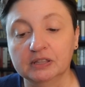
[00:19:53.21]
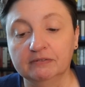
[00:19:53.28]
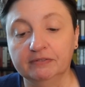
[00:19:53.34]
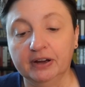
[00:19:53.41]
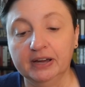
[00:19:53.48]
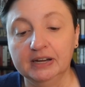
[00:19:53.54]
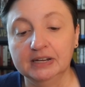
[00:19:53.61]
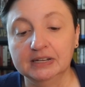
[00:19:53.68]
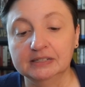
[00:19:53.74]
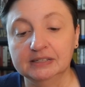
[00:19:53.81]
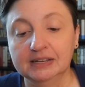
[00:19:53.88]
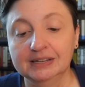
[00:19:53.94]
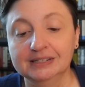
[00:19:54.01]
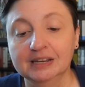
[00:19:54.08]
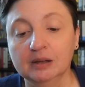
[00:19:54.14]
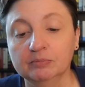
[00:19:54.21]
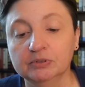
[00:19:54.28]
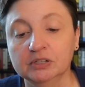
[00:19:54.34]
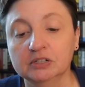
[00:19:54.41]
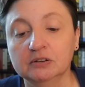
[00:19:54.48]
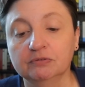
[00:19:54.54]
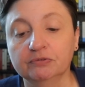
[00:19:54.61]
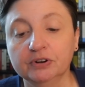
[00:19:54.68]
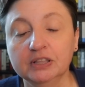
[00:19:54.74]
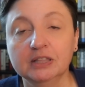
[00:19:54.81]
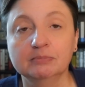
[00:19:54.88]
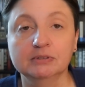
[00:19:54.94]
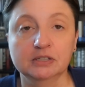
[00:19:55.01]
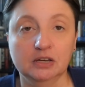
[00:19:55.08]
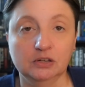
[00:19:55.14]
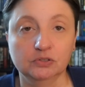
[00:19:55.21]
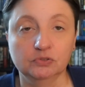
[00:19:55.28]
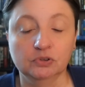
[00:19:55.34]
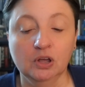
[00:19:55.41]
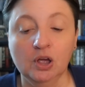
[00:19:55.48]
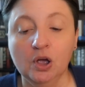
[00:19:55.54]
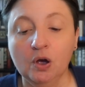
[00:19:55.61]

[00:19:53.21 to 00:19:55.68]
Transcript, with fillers: the fighting as they attempted to free themselves